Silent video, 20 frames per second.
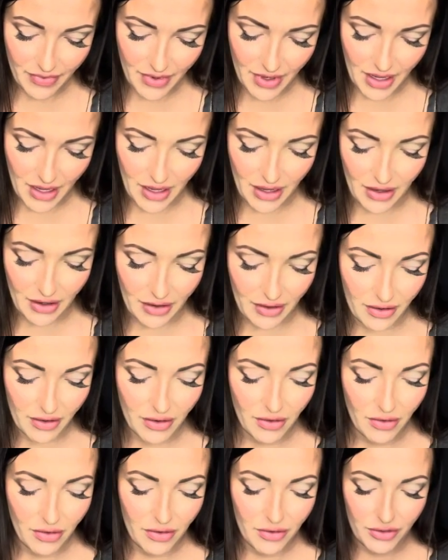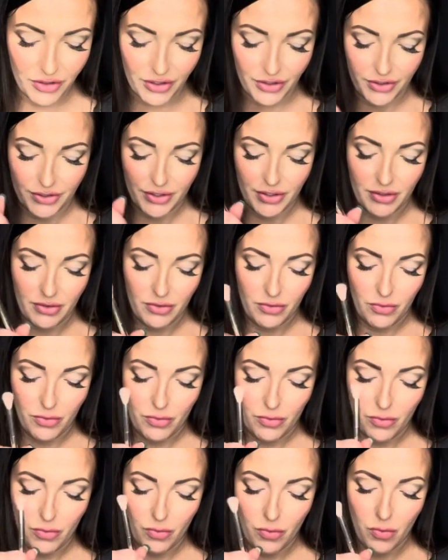and just
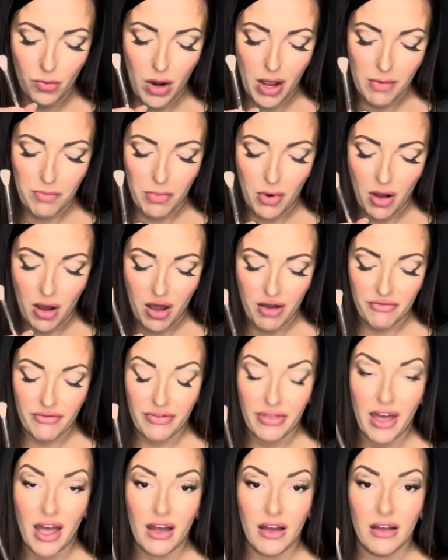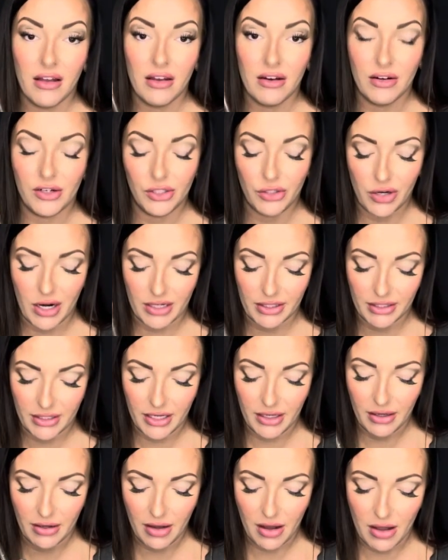wipe off that
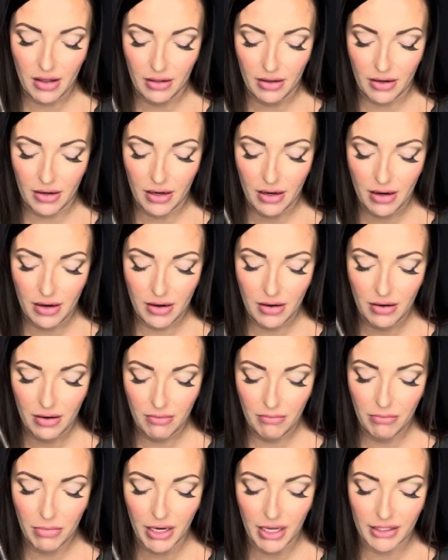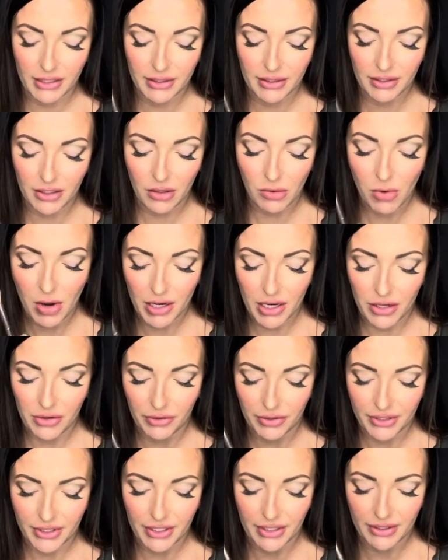drastic color, but I still want to
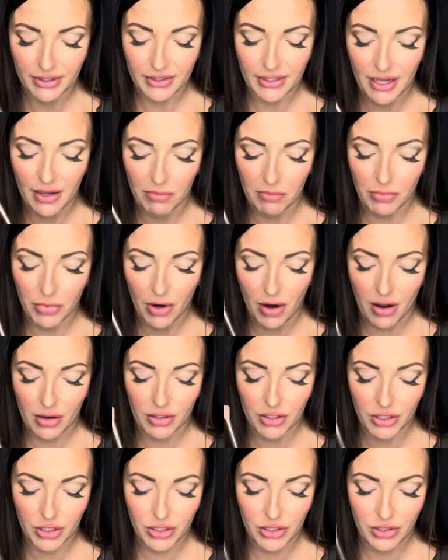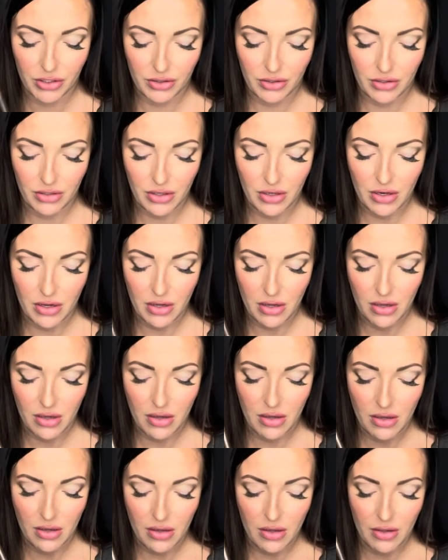use the same brush.
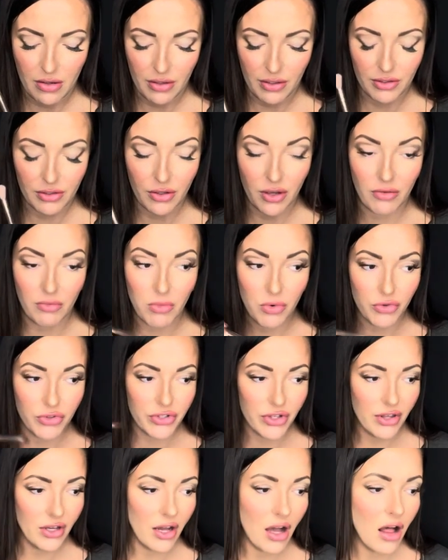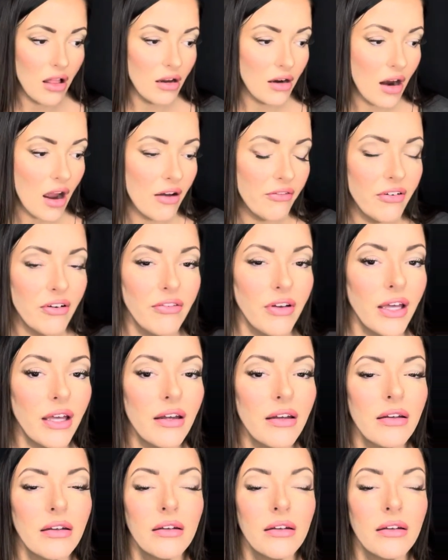So I have most of the color off of it.